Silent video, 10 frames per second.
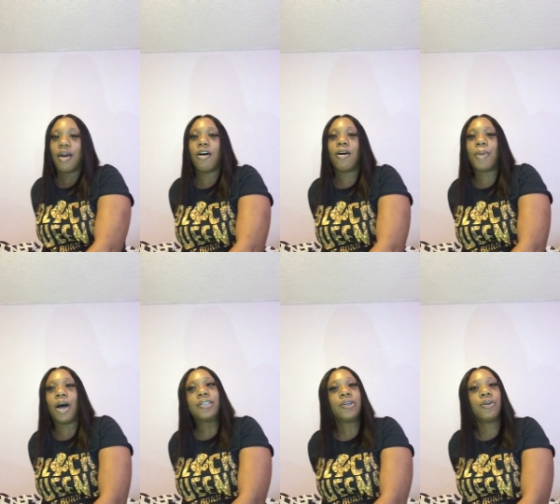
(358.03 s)

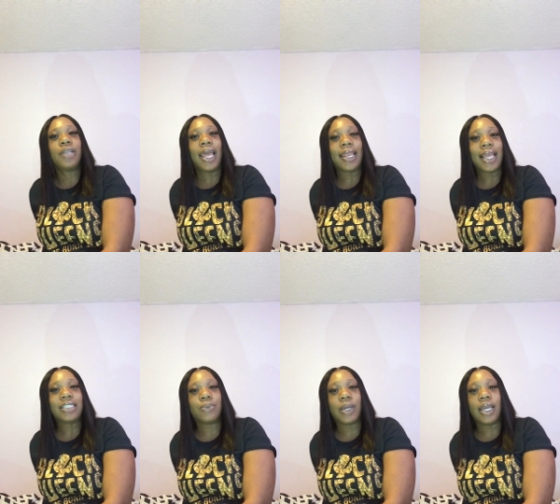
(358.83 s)
Also, that
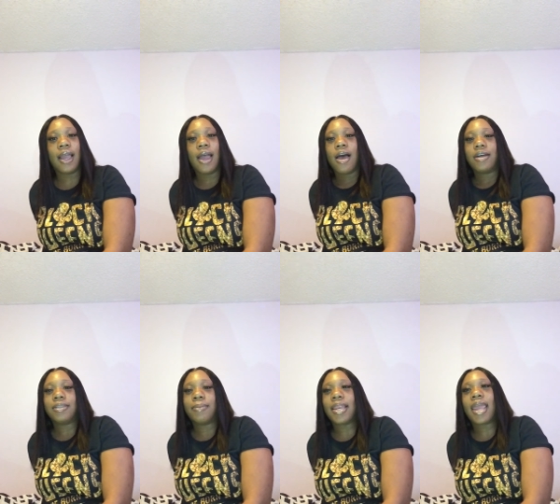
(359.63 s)
next week,
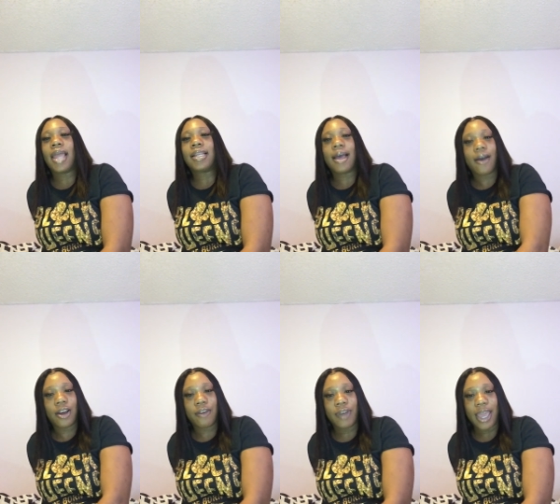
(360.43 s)
somebody at the
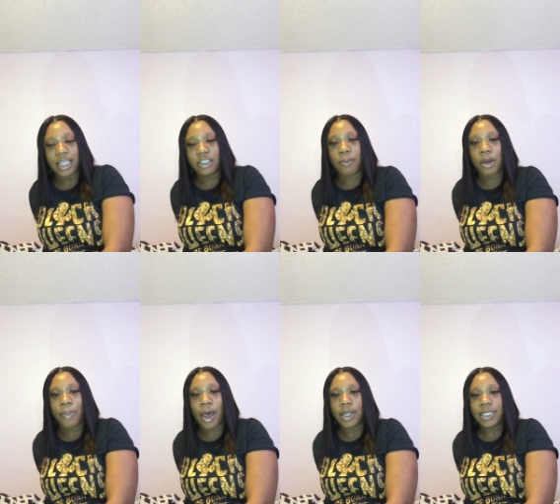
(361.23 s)
hiring event had told me
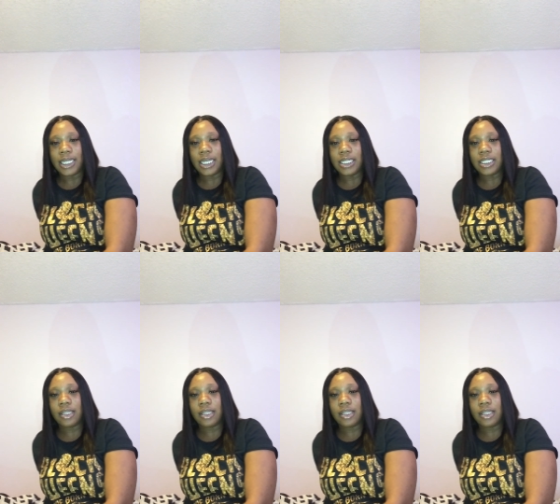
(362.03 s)
about this